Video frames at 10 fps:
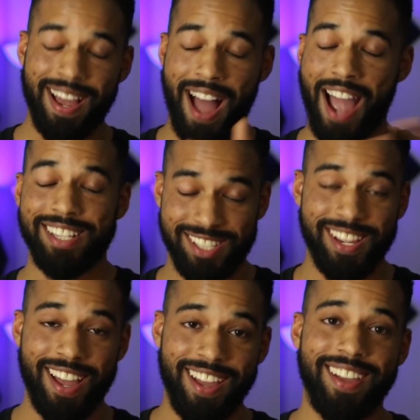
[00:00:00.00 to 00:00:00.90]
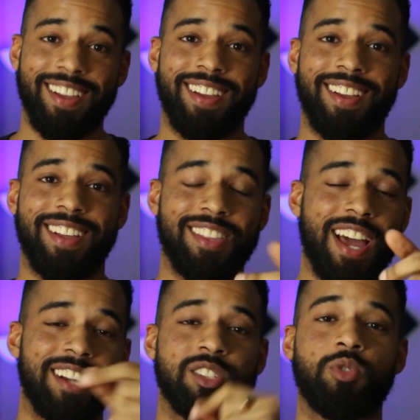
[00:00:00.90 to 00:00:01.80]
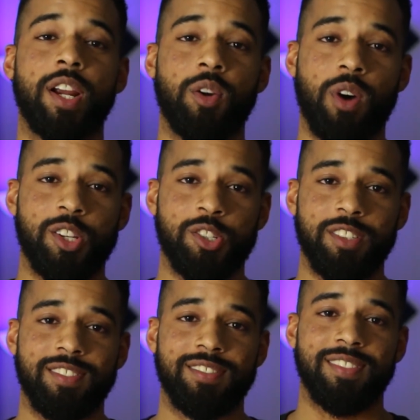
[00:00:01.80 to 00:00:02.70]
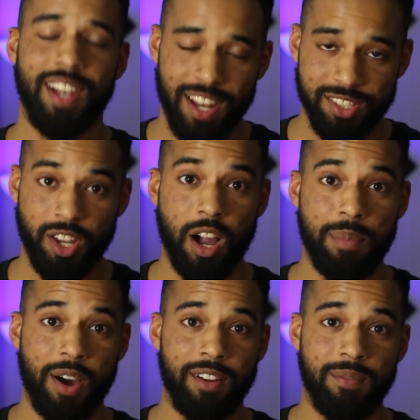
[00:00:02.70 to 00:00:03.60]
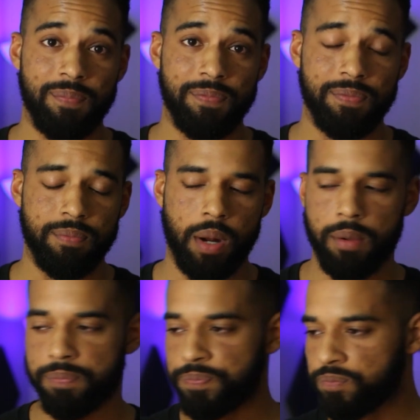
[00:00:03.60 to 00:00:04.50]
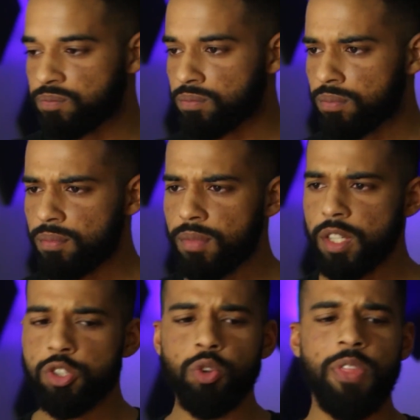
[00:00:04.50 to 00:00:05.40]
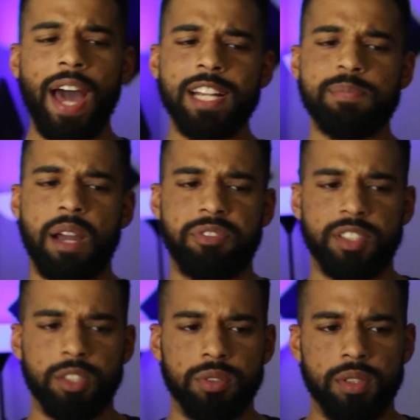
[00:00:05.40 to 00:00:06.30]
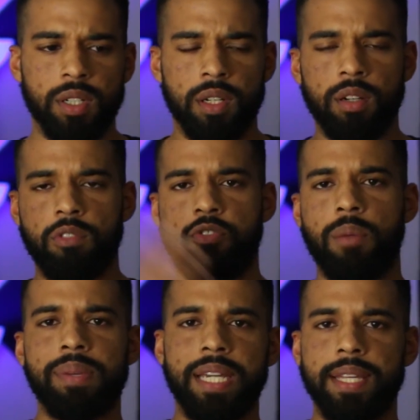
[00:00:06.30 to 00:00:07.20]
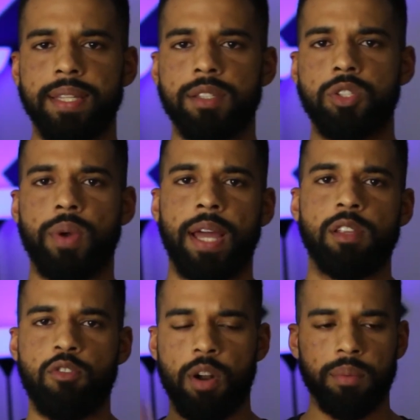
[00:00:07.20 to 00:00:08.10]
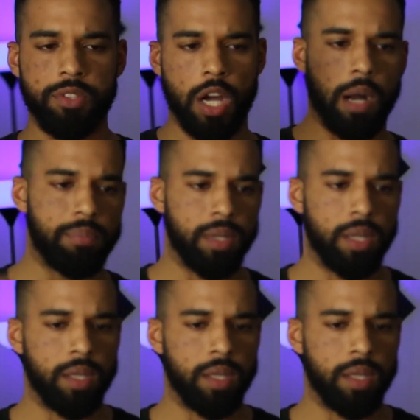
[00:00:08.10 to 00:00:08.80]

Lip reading: I say, that is a great question. Let's talk about it, right? So that is my funnel from beginning to end, from top